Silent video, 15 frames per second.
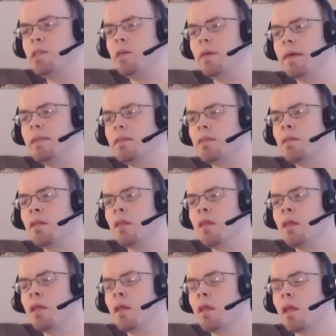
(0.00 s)
to it
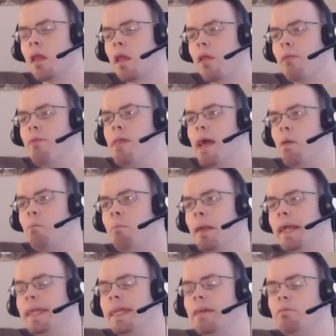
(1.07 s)
that
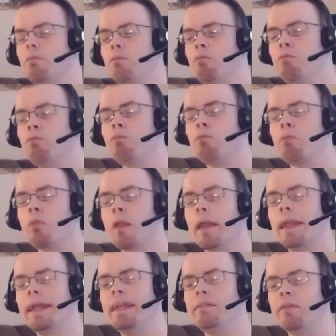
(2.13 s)
made it
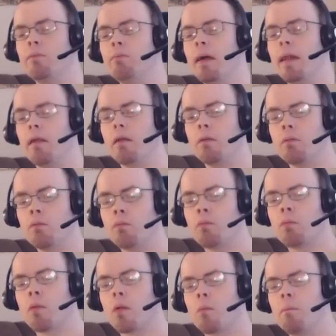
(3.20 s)
even better,
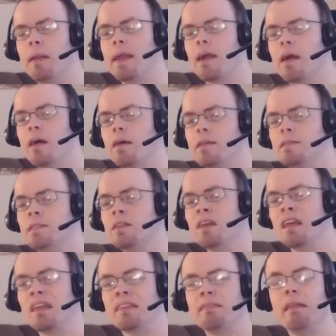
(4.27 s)
because
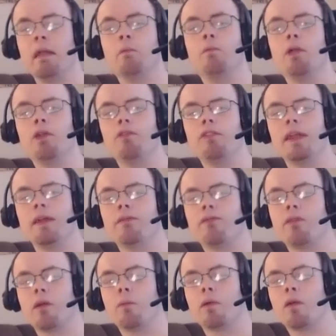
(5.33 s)
they moved it
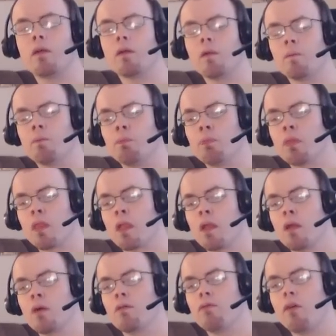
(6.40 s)
from her
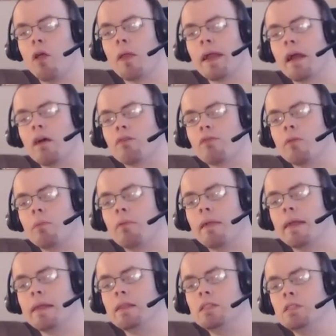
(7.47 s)
falling off the
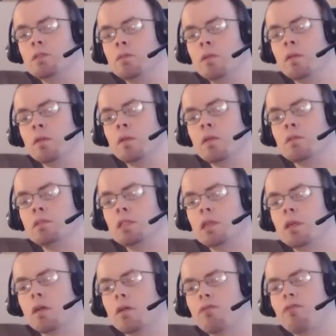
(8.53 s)
bridge to
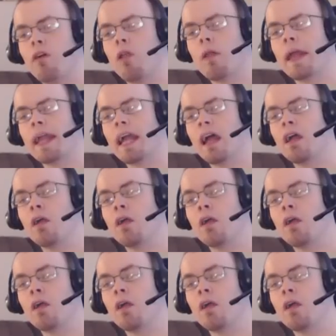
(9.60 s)
her falling